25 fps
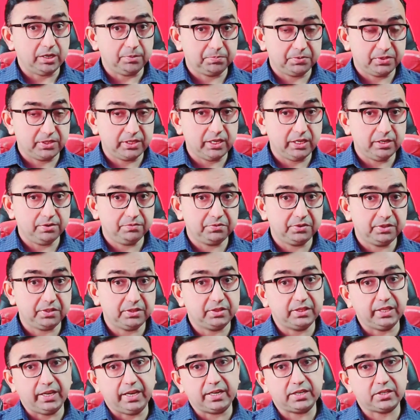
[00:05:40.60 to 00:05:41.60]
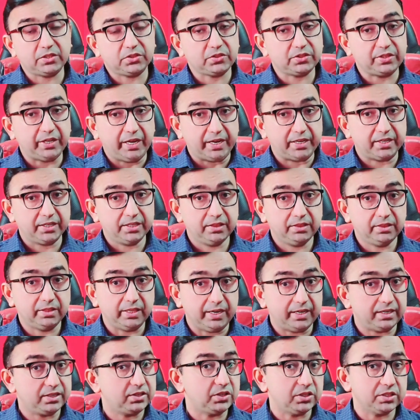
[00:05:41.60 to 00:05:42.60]
observed that statin
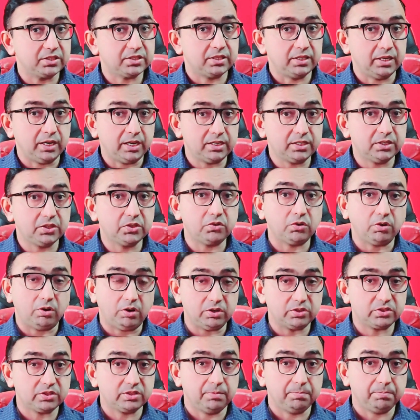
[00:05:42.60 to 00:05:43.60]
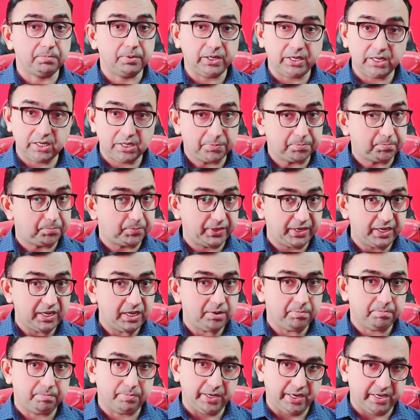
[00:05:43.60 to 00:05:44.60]
that does not cross the
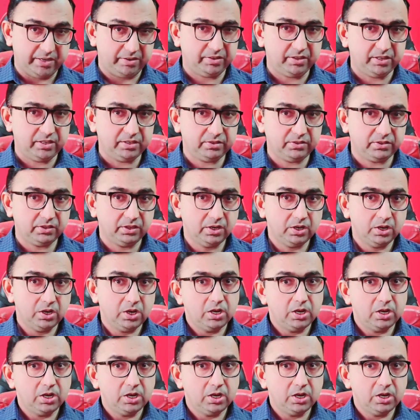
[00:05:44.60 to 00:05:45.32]
blood-brain barriers